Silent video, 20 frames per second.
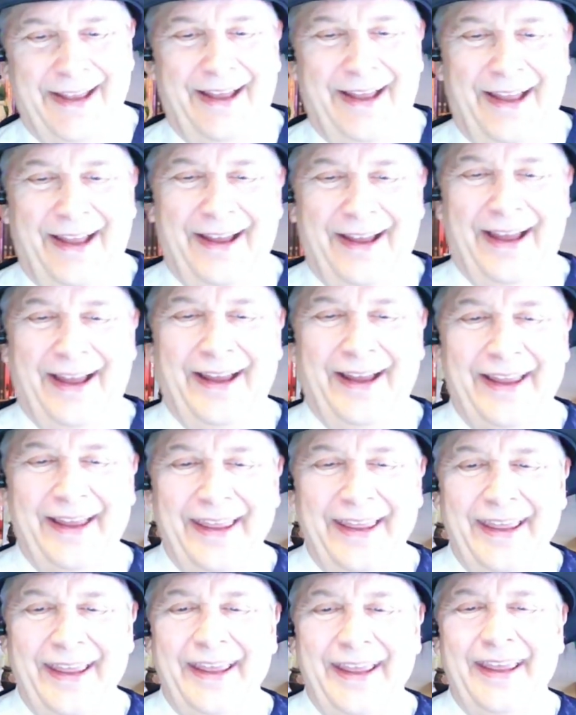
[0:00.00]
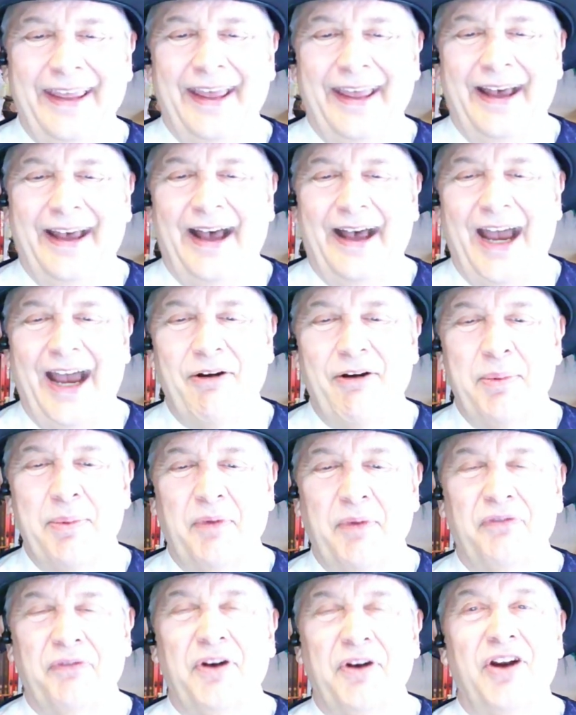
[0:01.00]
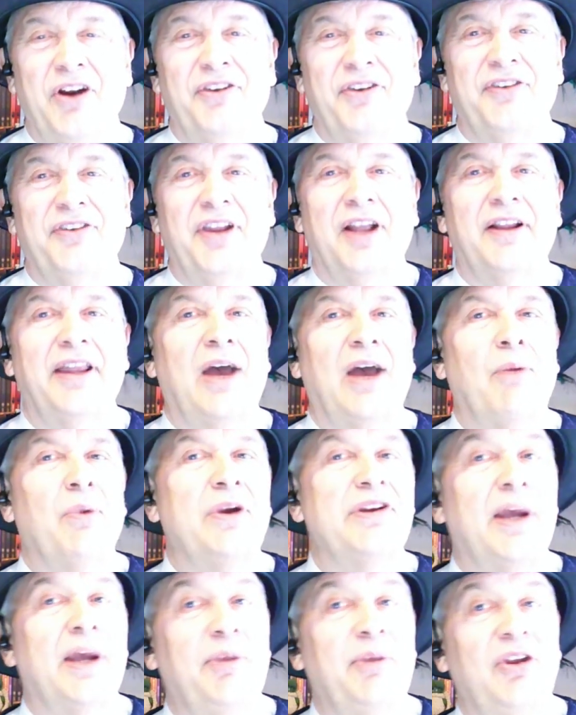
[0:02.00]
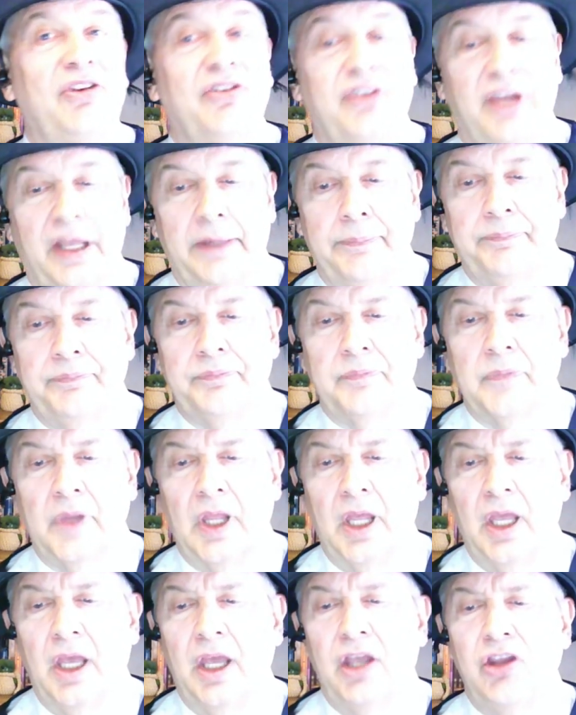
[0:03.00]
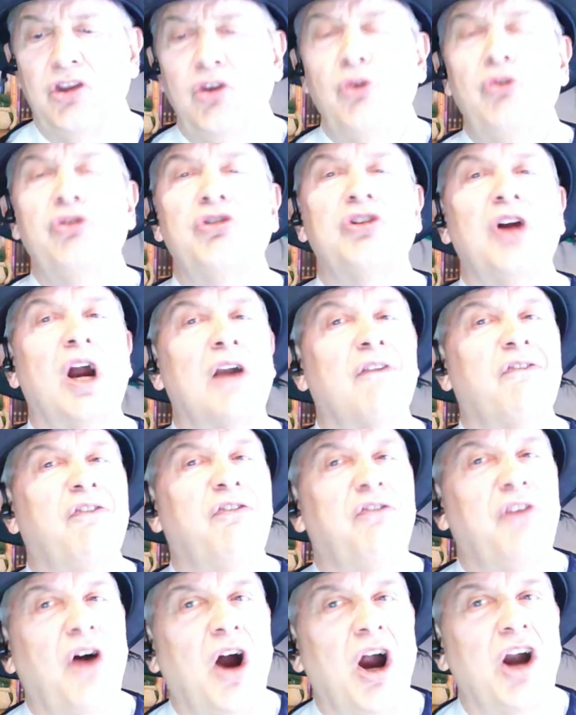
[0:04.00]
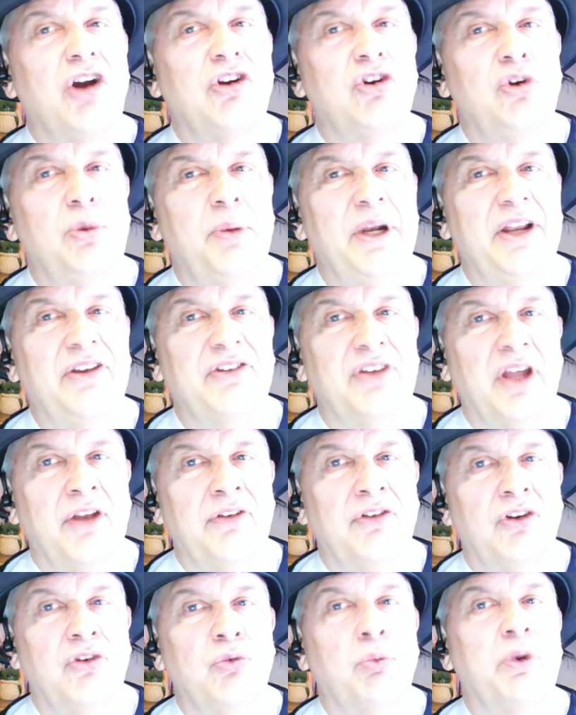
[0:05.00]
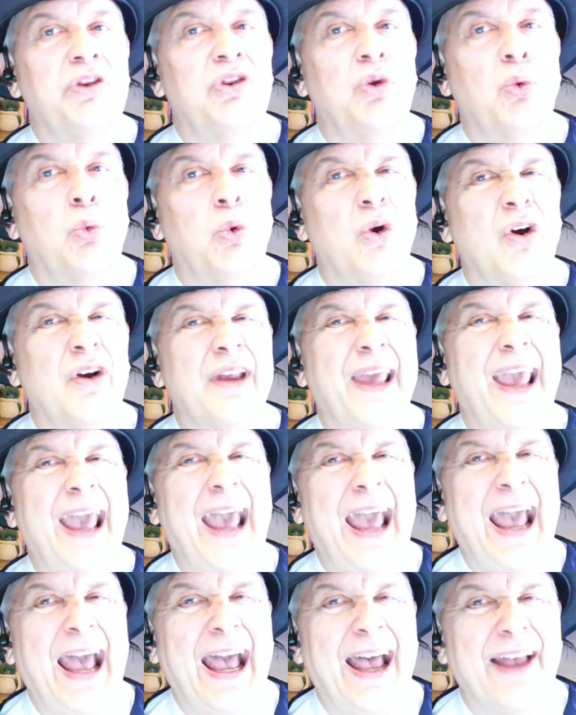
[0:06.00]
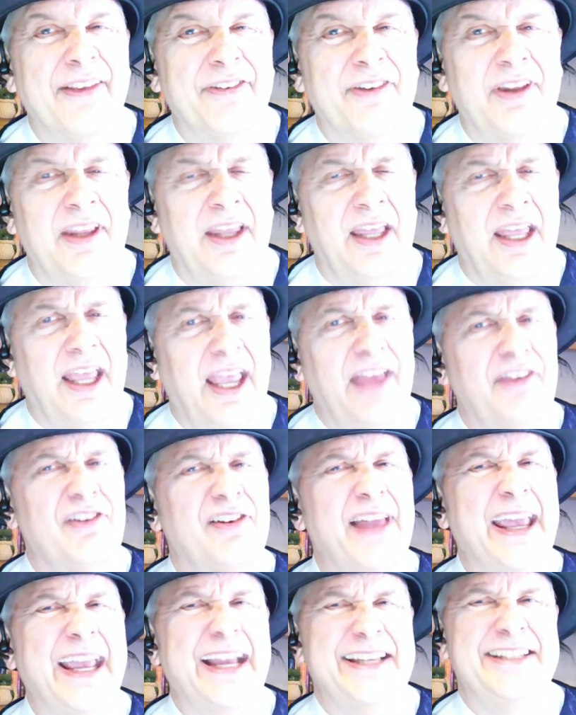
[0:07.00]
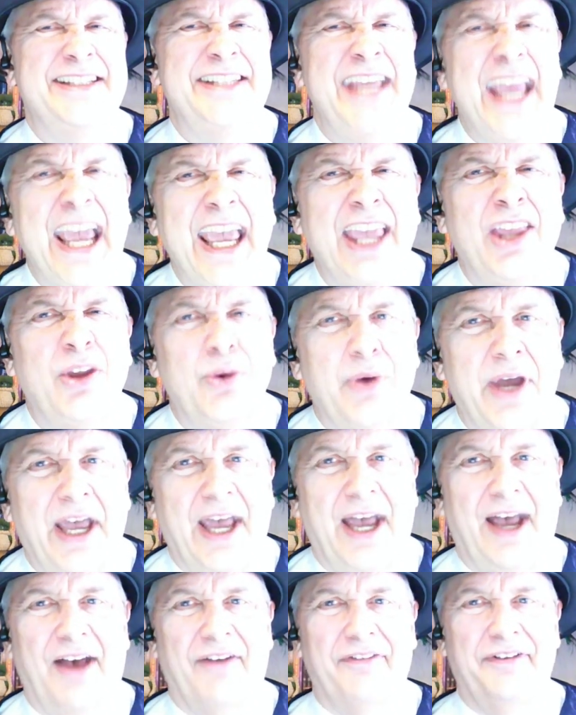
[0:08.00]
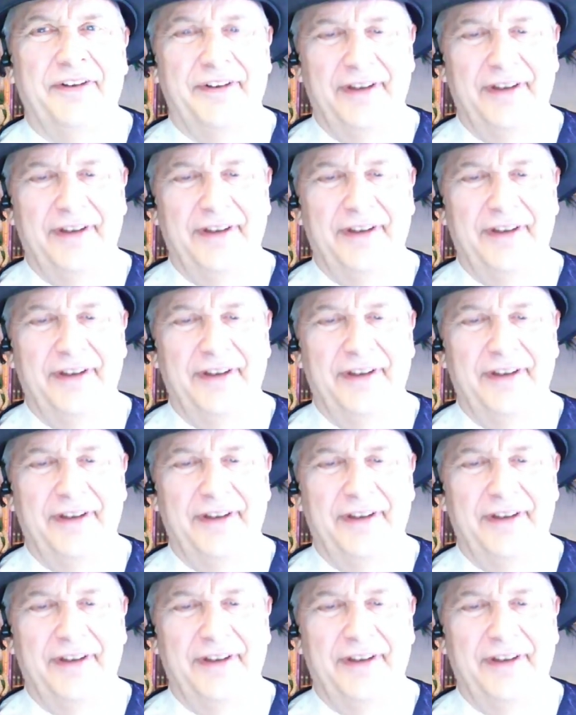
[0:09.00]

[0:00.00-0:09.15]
I remember very distinctly how one time he said, You start far too many sentences with the word as it's like a tic you have.